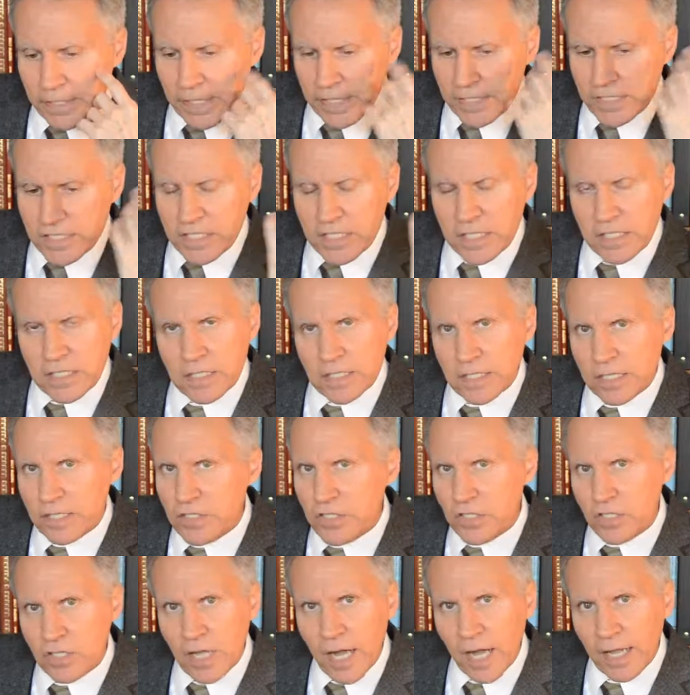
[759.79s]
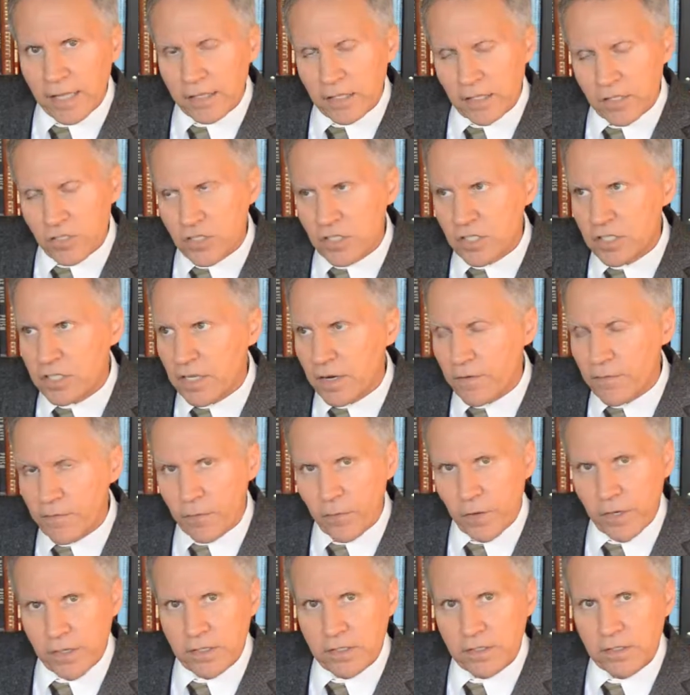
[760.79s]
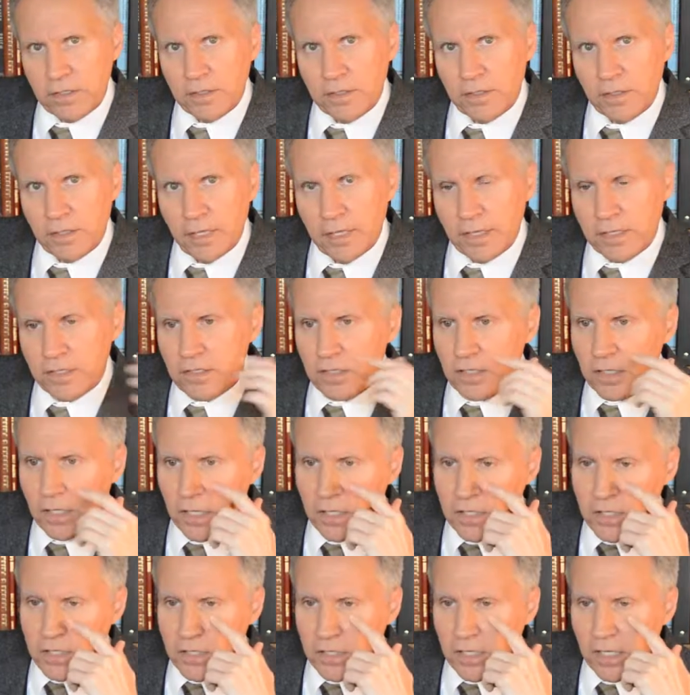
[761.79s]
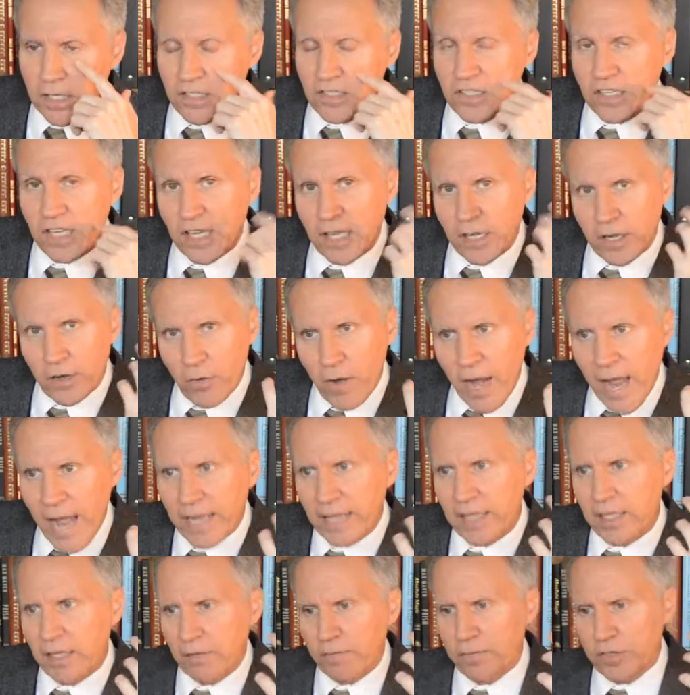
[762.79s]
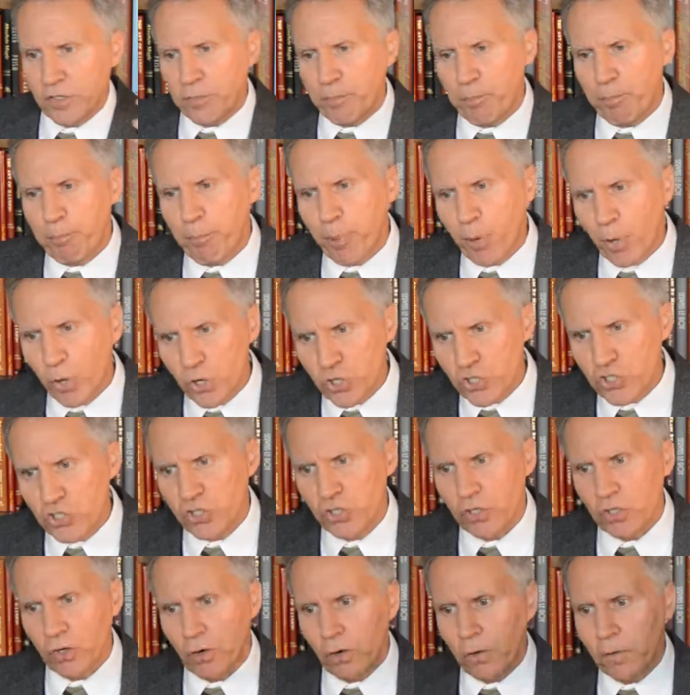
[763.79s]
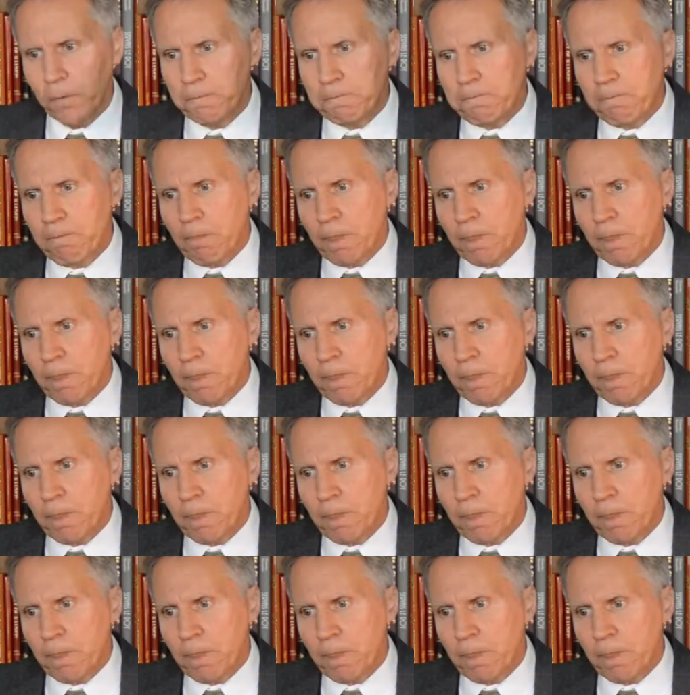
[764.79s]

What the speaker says: It's different. It's interactive. It's personal.